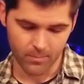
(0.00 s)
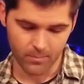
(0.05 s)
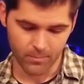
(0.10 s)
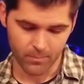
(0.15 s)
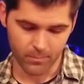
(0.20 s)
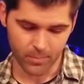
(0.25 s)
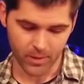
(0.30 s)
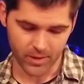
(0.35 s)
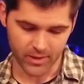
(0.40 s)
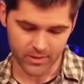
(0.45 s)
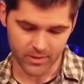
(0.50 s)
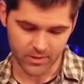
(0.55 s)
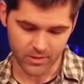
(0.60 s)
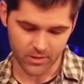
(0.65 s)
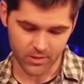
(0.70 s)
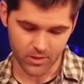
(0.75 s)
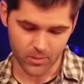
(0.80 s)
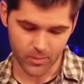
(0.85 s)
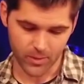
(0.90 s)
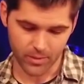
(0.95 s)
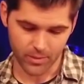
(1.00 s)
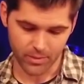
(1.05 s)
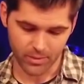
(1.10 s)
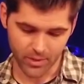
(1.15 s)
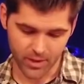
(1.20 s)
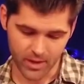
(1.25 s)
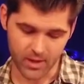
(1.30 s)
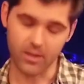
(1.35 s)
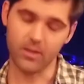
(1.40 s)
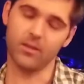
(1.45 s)
But you would
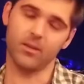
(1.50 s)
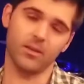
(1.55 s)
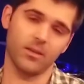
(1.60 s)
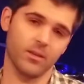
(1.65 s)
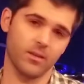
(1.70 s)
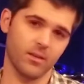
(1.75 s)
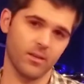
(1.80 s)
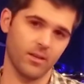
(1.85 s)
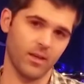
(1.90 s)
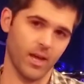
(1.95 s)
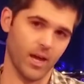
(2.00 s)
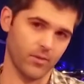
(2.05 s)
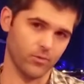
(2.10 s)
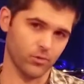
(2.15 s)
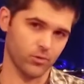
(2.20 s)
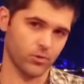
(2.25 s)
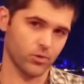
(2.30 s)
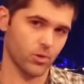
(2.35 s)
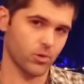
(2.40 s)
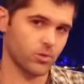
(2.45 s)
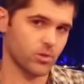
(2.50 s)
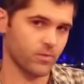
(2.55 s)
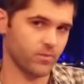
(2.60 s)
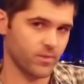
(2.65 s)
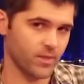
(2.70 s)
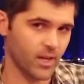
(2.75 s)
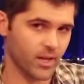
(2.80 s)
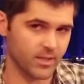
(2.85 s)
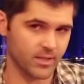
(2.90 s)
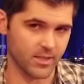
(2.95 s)
think after Joseph
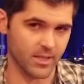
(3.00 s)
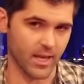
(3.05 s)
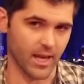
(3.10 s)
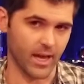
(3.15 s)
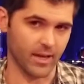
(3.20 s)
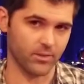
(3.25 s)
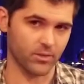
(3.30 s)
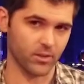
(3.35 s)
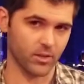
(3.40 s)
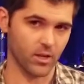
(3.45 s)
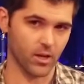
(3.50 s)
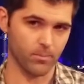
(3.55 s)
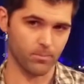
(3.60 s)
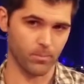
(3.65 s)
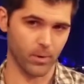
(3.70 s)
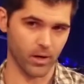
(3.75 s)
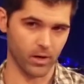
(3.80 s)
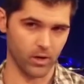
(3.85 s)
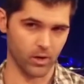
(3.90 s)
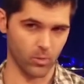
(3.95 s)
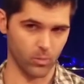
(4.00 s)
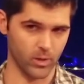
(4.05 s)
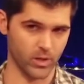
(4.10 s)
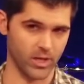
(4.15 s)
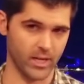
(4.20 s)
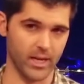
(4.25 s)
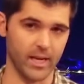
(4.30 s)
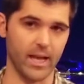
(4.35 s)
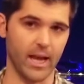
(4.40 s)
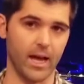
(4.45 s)
does that, the cupbearer would
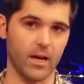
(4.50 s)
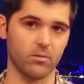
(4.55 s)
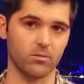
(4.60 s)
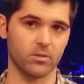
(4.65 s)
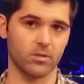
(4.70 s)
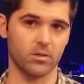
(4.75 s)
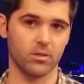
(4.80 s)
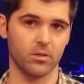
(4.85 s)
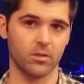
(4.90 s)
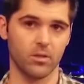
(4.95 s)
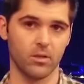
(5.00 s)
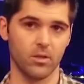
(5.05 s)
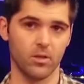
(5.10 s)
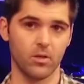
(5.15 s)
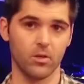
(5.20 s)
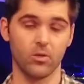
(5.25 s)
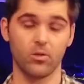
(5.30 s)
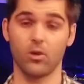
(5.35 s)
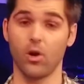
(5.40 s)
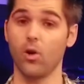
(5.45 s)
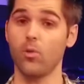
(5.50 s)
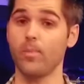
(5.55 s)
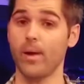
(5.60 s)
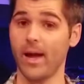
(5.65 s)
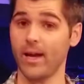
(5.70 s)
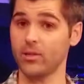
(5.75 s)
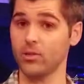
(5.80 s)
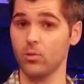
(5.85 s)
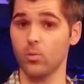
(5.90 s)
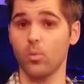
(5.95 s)
get out, go
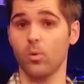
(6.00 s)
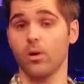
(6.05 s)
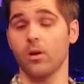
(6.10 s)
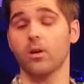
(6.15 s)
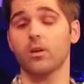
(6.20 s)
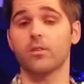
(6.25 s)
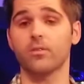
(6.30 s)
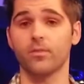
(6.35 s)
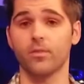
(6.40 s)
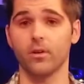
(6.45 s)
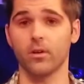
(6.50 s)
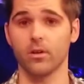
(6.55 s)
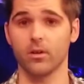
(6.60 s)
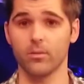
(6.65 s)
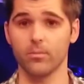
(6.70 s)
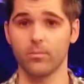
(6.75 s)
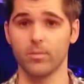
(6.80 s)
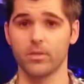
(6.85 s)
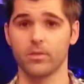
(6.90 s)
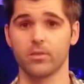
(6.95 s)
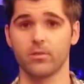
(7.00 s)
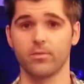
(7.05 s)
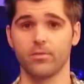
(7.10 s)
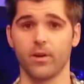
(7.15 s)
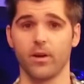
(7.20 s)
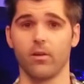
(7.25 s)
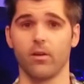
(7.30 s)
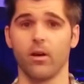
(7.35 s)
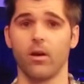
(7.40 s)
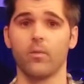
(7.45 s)
back to work for Mr.
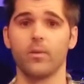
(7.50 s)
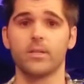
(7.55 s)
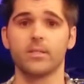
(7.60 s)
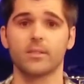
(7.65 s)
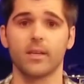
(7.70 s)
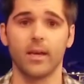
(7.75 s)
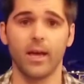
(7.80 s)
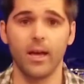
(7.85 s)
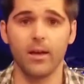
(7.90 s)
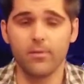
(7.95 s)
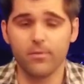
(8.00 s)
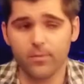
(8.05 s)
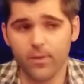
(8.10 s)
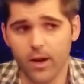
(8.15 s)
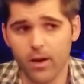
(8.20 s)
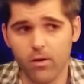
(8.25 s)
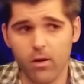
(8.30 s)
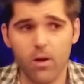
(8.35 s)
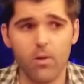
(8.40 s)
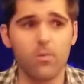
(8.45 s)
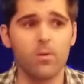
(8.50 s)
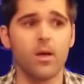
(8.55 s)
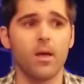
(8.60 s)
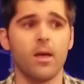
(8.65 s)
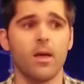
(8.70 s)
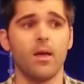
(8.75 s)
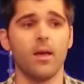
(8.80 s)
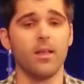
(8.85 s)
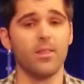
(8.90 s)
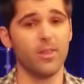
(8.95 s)
Pharaoh and say, hey, Pharaoh,
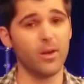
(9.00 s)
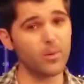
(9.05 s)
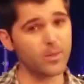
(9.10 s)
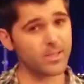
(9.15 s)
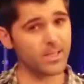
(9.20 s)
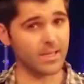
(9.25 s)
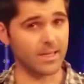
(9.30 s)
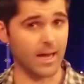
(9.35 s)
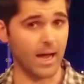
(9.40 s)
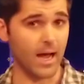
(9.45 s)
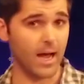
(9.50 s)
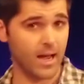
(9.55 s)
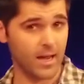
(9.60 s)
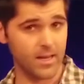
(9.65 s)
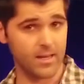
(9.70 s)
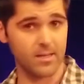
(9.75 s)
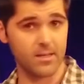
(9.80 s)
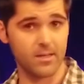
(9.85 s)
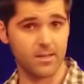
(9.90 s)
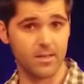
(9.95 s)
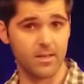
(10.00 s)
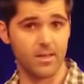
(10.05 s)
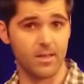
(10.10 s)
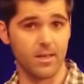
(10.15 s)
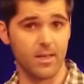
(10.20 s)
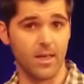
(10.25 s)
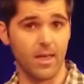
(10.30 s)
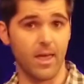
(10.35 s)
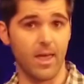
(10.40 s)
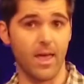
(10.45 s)
there was a guy
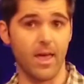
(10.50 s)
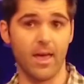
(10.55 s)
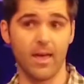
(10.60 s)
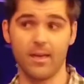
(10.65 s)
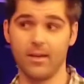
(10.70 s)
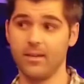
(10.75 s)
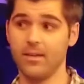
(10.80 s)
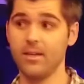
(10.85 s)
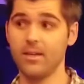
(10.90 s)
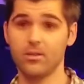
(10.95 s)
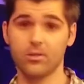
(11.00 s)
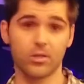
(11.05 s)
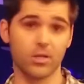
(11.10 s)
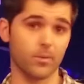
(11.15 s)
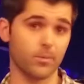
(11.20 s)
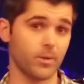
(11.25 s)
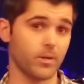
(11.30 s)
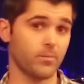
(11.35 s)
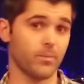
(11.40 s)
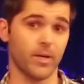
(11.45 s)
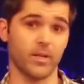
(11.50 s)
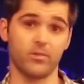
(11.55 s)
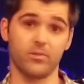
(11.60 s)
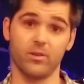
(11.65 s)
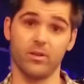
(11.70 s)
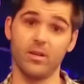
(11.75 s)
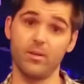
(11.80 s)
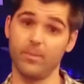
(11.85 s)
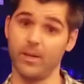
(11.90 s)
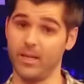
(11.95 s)
and he interpreted my
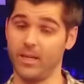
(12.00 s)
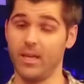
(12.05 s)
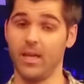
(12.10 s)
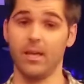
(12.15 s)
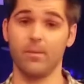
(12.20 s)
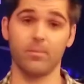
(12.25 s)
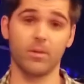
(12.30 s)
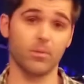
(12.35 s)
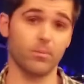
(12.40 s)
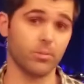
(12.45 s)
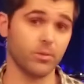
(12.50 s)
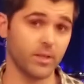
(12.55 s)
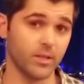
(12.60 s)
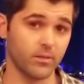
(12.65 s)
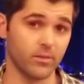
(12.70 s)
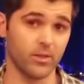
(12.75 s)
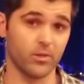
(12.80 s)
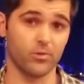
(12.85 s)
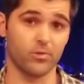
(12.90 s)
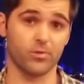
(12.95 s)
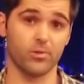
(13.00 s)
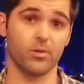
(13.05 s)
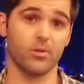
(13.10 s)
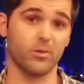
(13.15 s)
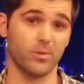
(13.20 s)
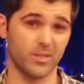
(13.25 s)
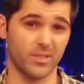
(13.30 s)
dream and it came completely true. His